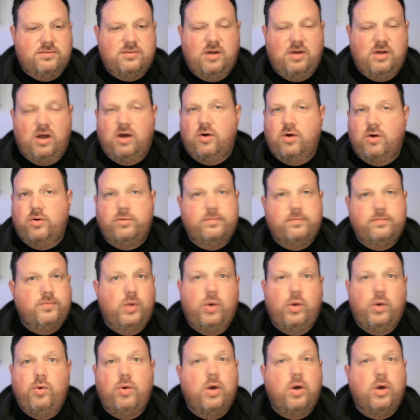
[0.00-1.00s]

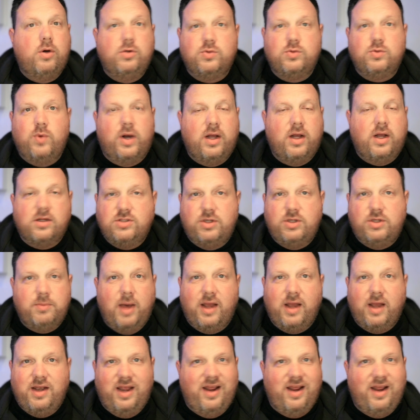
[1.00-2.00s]
who knows what else you
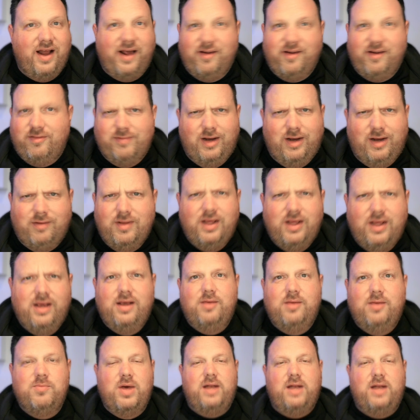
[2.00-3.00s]
might need. I don't know.
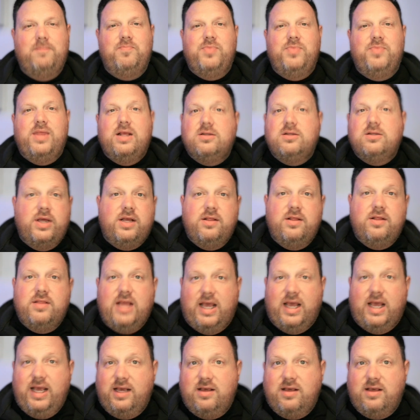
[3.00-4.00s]
But
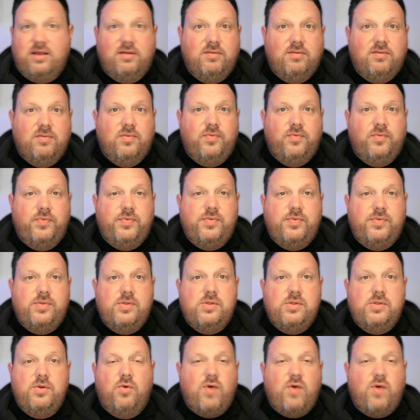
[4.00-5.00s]
they
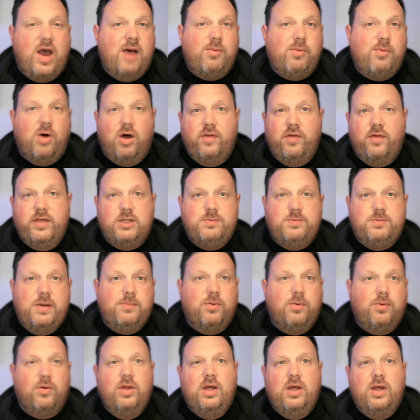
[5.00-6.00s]
grab all these
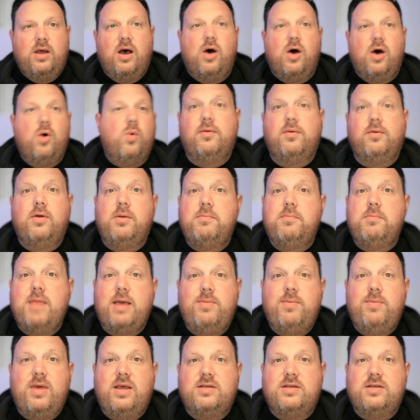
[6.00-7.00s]
people. Oh,
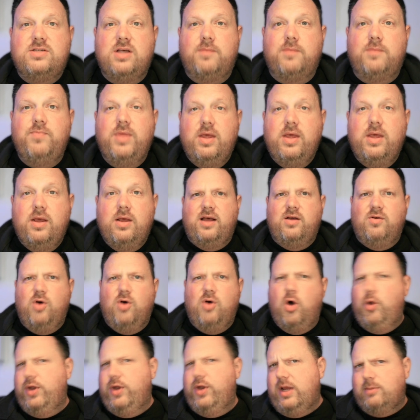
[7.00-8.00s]
maybe some
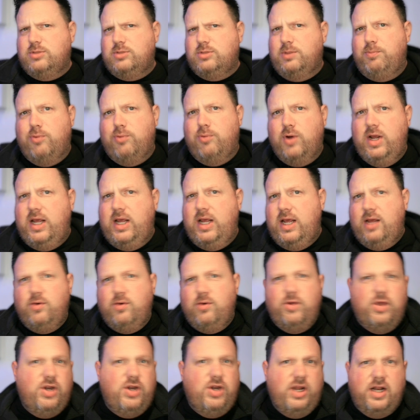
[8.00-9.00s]
holding up debris.
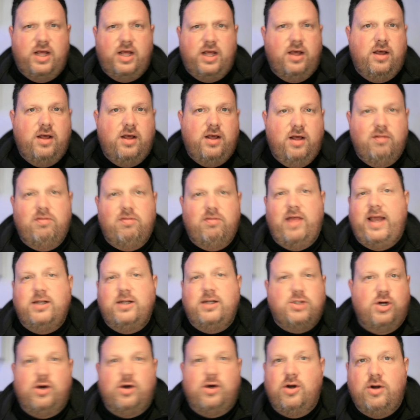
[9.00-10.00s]
You need a
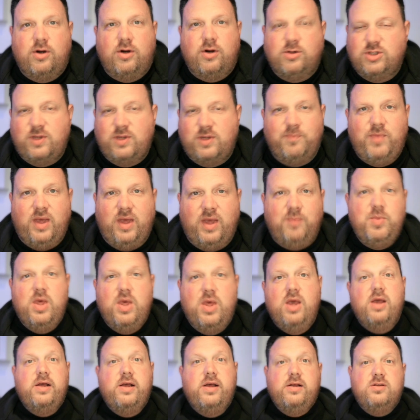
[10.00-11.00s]
lantern or something.
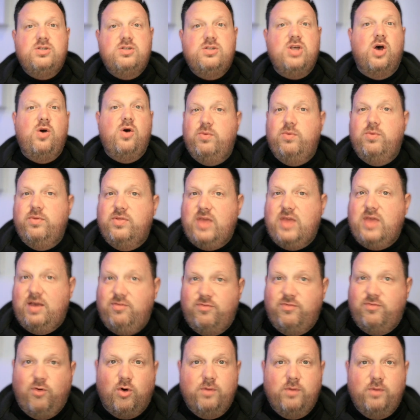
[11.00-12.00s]
So they
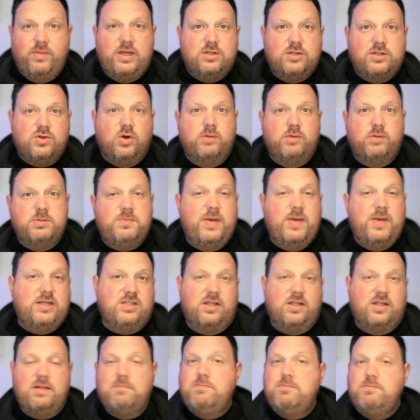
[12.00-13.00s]
form these groups based
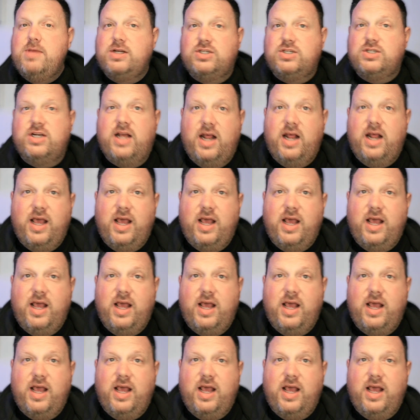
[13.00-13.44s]
on the mission at